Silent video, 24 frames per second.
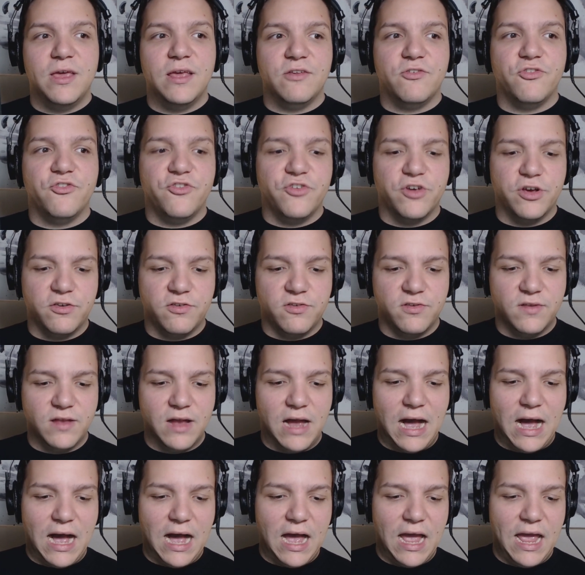It's just
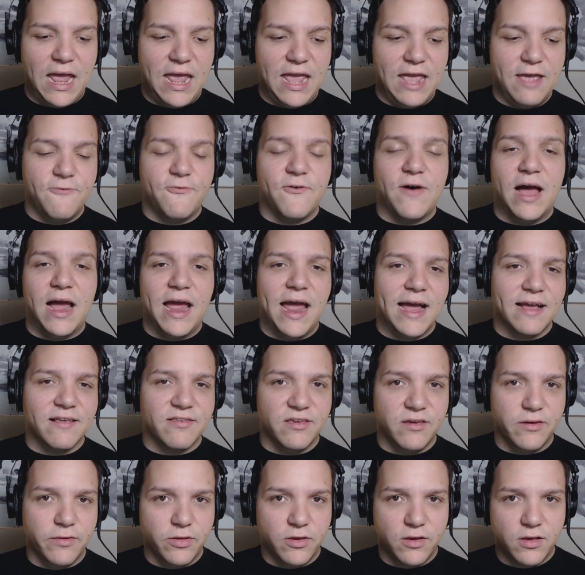if I
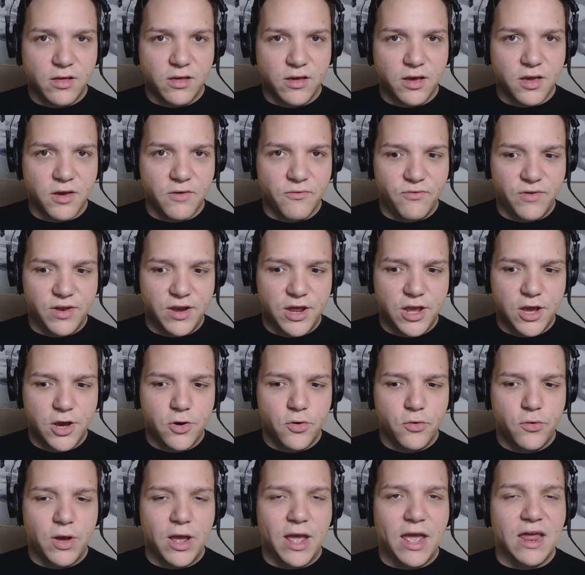accidentally click a
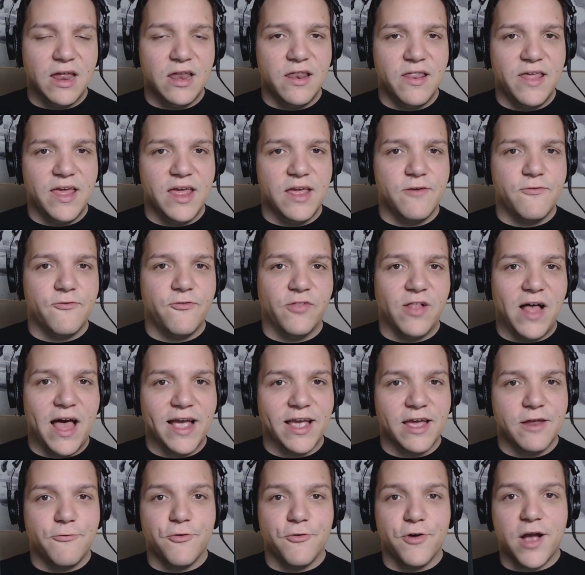video and they flag
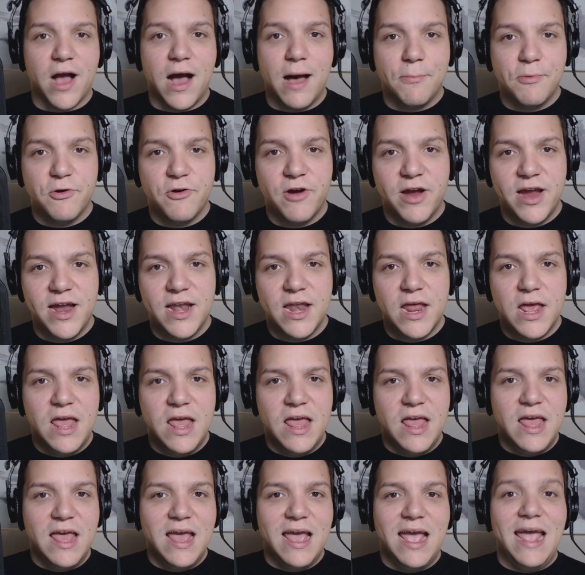it for copyright,
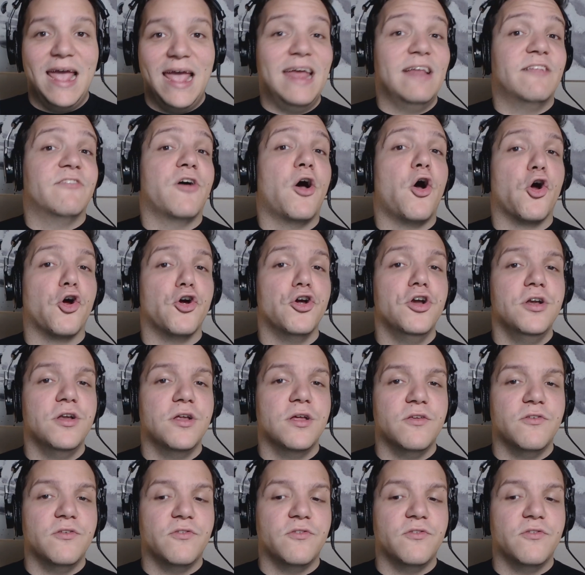it's hard.